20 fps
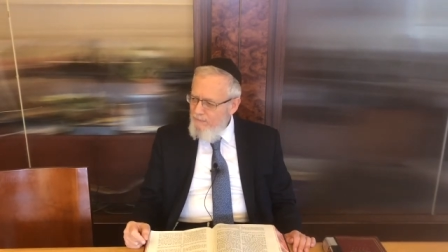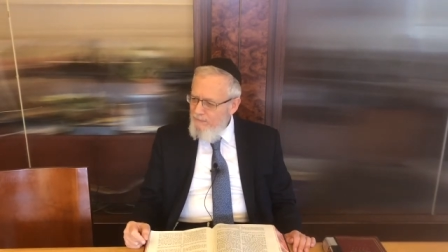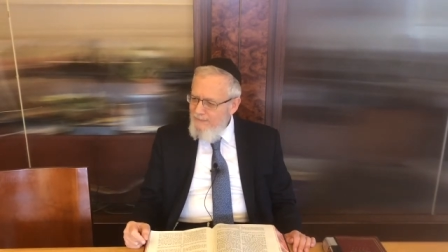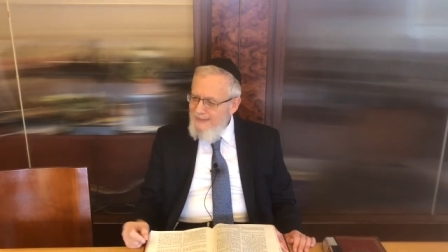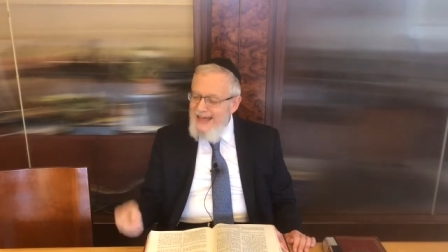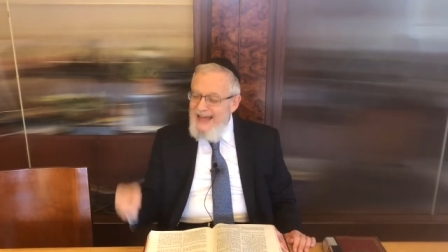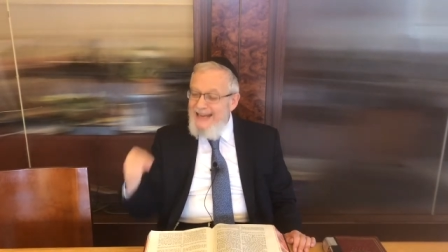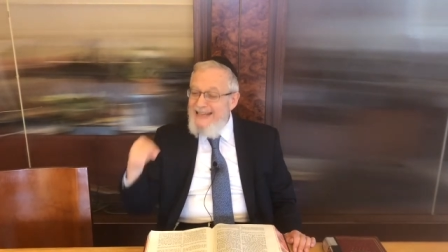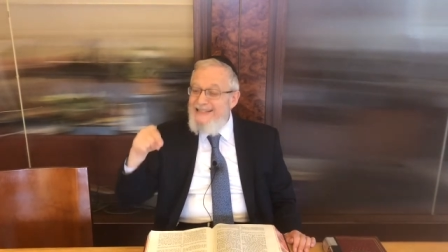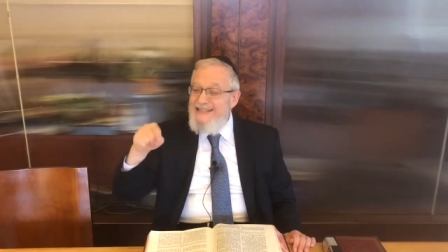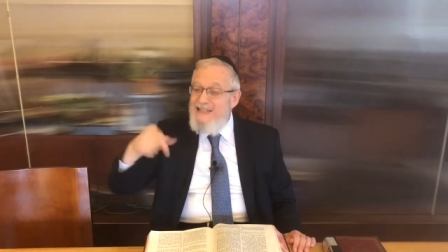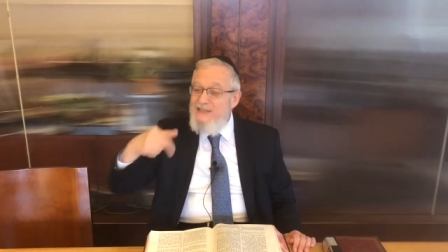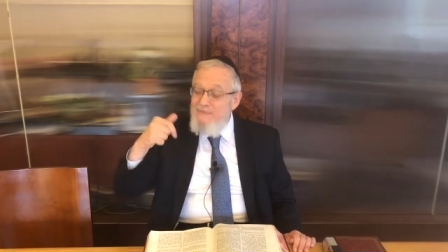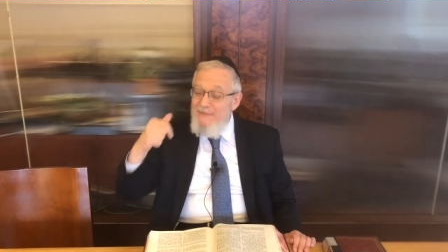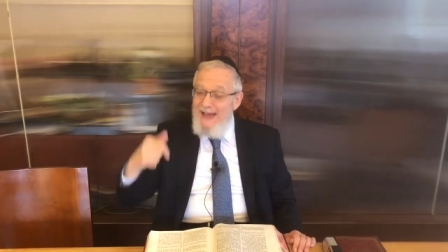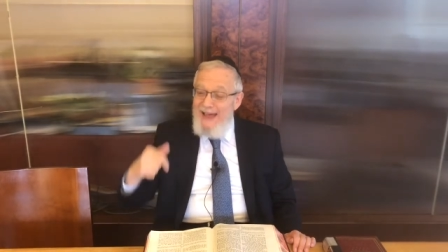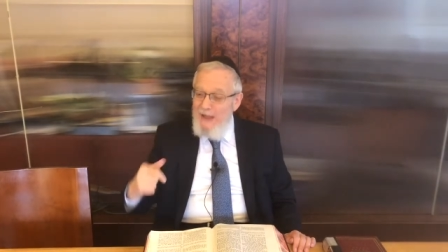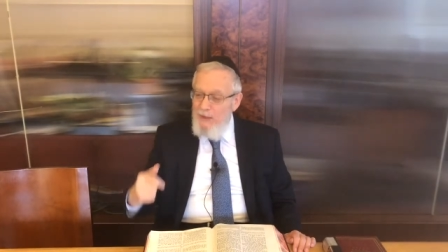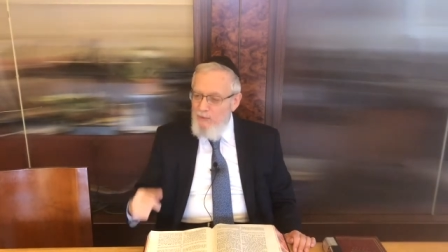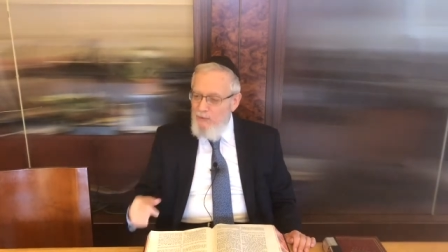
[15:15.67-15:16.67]
That is its
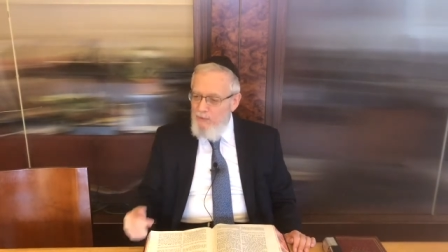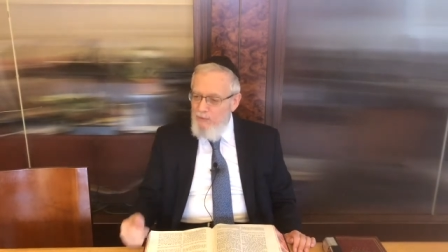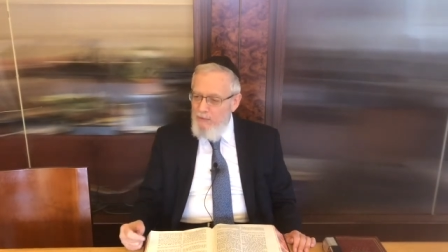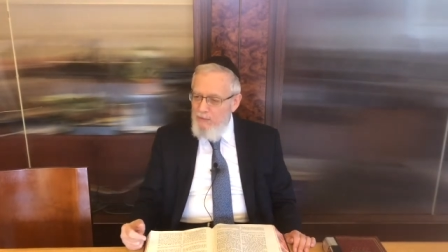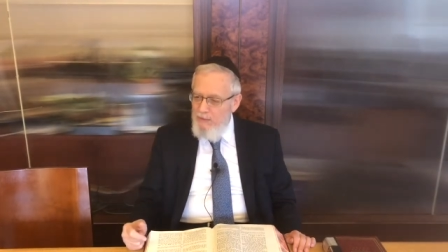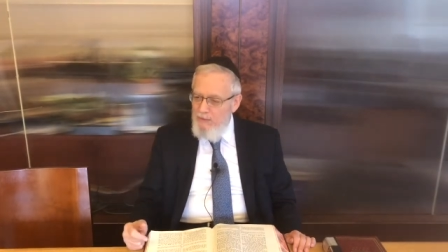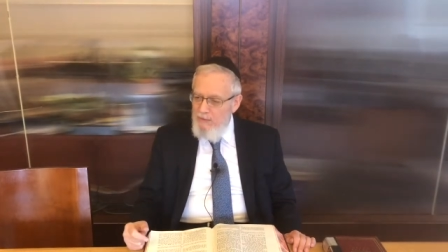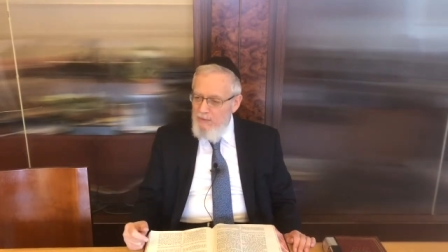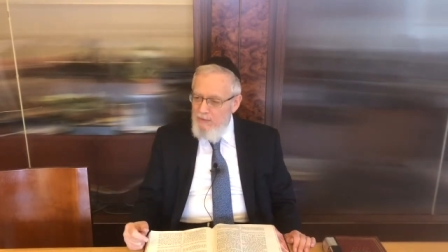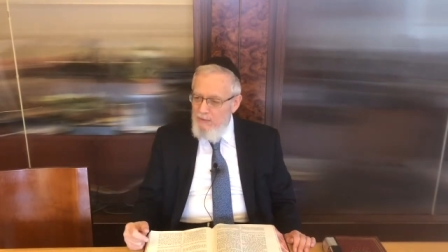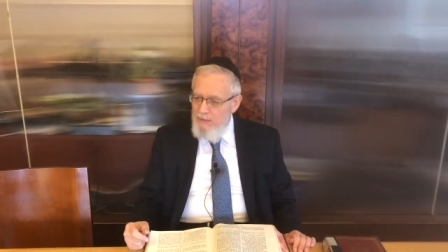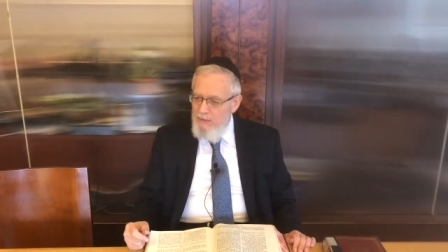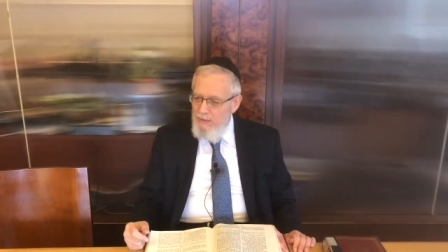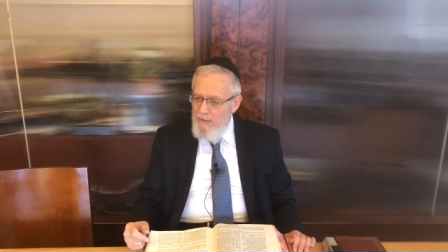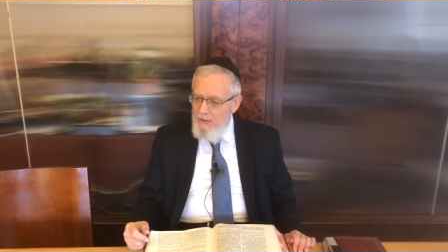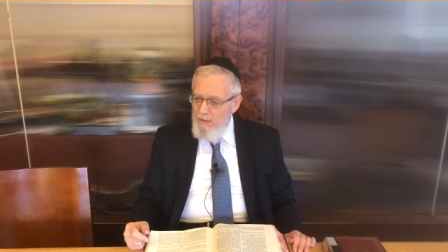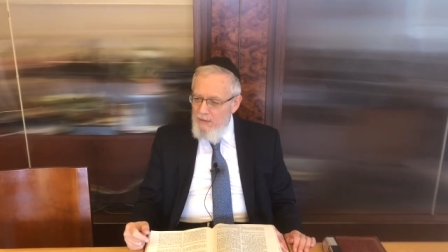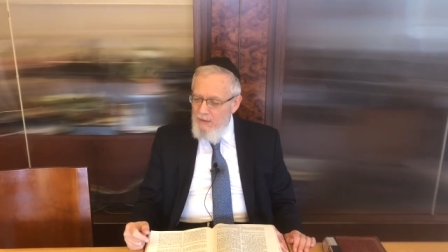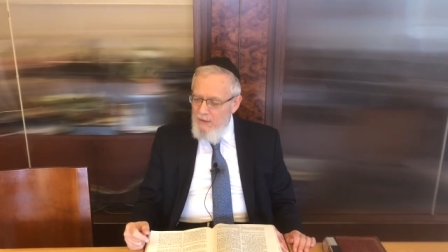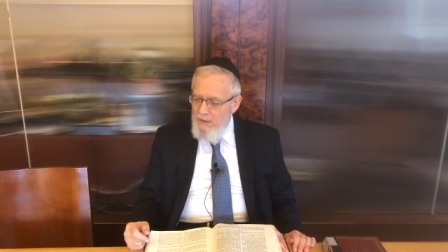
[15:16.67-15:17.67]
value.
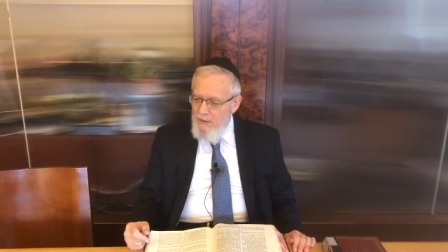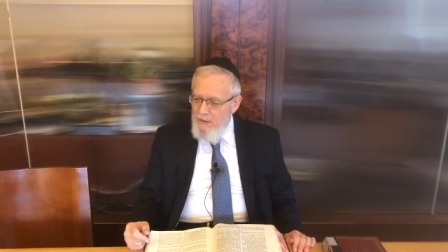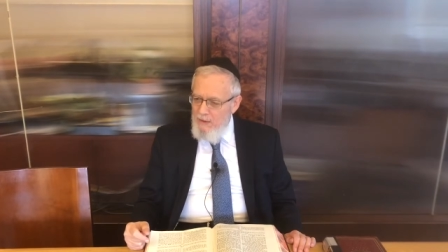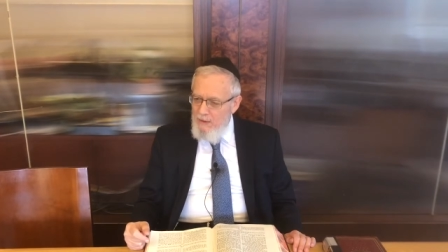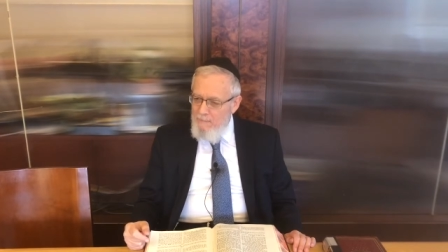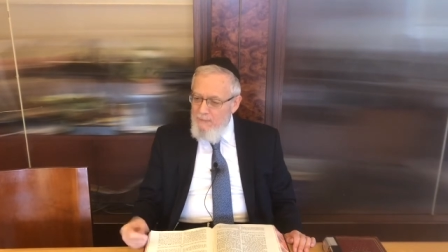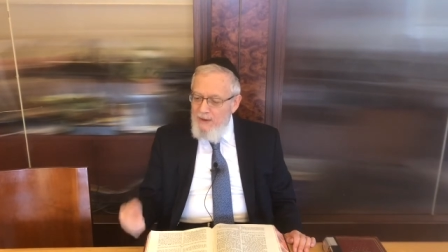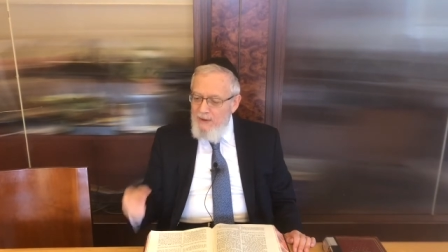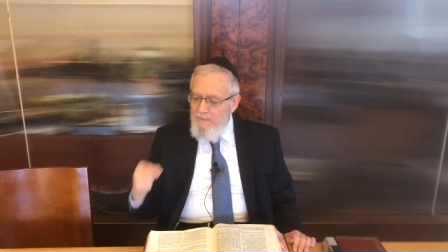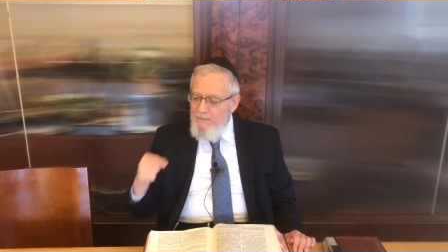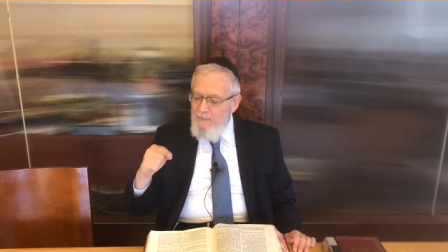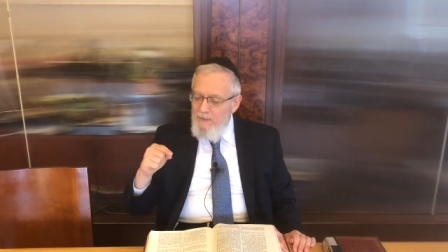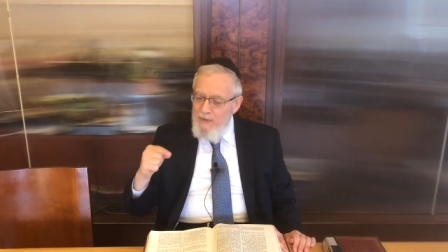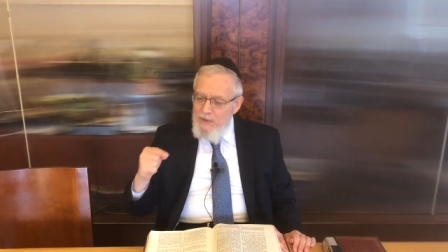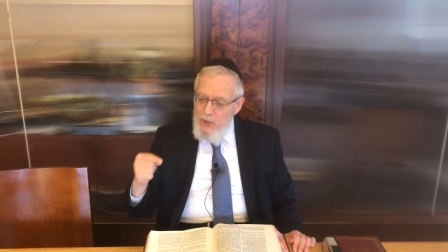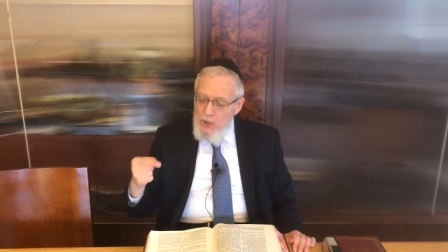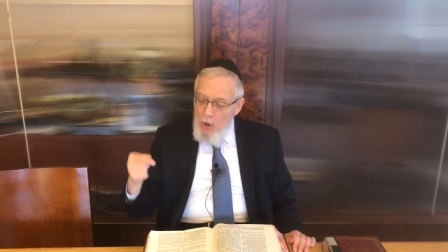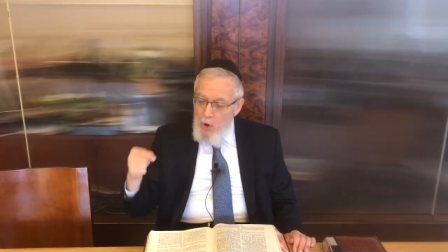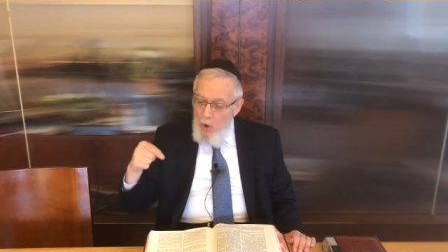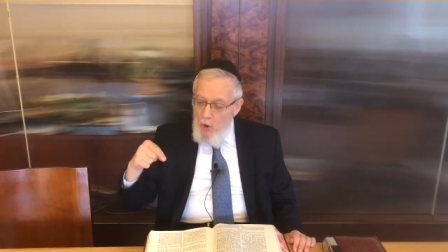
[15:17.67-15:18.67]
But if
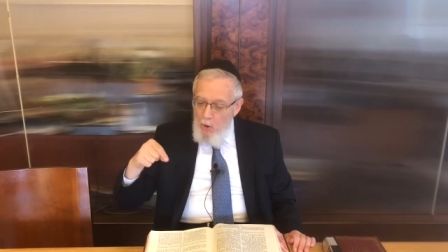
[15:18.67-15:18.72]
the